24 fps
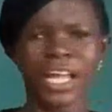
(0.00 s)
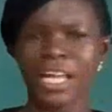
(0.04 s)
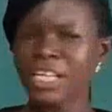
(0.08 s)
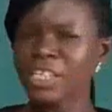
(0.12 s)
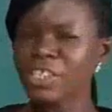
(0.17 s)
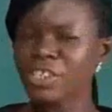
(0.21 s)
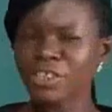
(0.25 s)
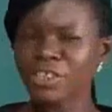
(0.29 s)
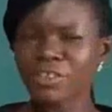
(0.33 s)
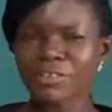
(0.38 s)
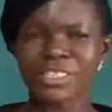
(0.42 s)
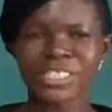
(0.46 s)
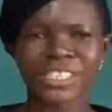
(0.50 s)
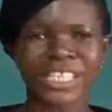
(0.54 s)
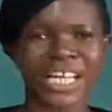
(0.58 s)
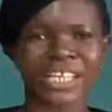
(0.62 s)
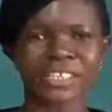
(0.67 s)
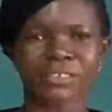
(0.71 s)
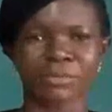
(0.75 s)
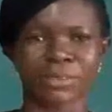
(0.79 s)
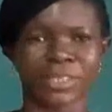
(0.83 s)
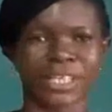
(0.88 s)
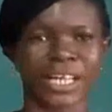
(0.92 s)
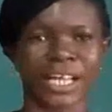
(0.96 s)
it should
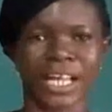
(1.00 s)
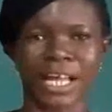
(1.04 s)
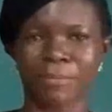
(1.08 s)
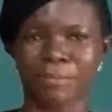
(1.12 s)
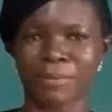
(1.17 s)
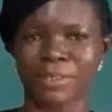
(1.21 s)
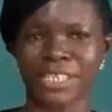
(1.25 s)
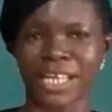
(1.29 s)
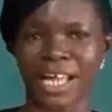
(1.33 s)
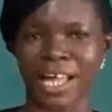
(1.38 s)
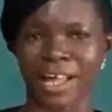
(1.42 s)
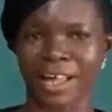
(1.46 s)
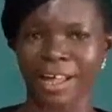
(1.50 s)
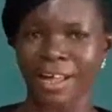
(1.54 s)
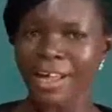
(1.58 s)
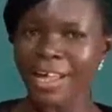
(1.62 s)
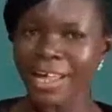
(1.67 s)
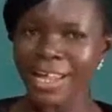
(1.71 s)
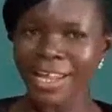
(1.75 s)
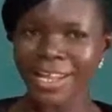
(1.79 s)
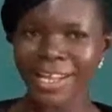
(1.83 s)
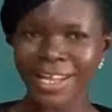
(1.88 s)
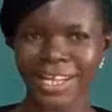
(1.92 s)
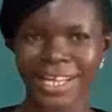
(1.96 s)
start with a capital
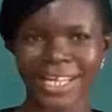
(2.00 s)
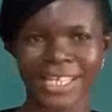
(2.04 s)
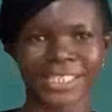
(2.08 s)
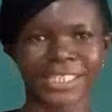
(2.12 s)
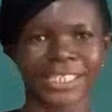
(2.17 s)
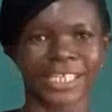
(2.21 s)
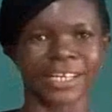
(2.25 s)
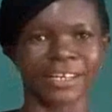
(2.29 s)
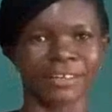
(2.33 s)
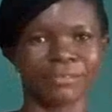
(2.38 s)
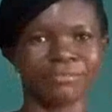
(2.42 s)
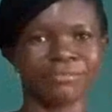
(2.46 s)
letter.